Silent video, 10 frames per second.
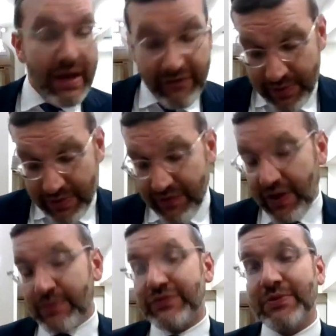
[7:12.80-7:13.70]
Hevel Piv
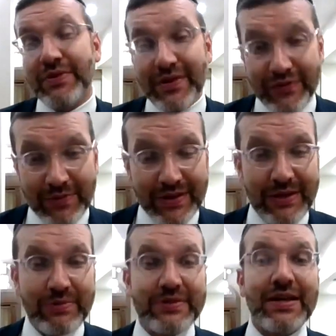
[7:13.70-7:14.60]
comes from the
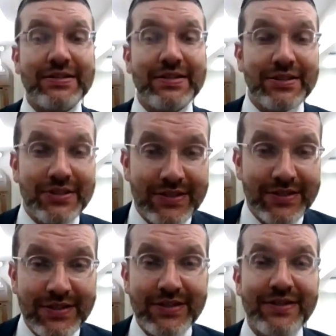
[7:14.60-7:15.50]
deepest essence.
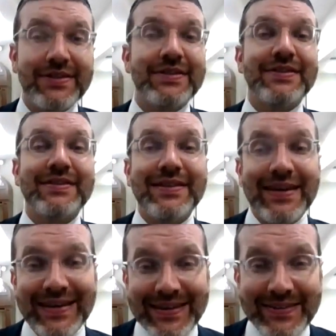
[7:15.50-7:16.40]

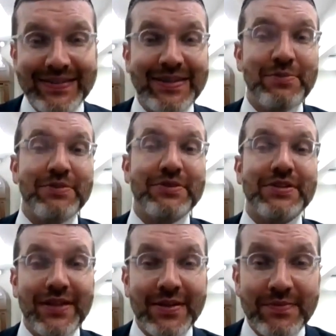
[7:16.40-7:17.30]
Yeah, Dibur
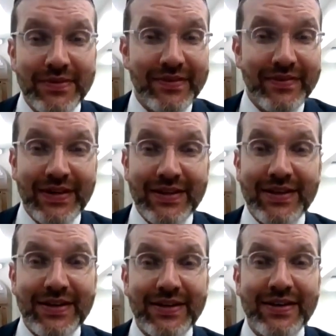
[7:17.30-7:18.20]
Shel Adam, Malik.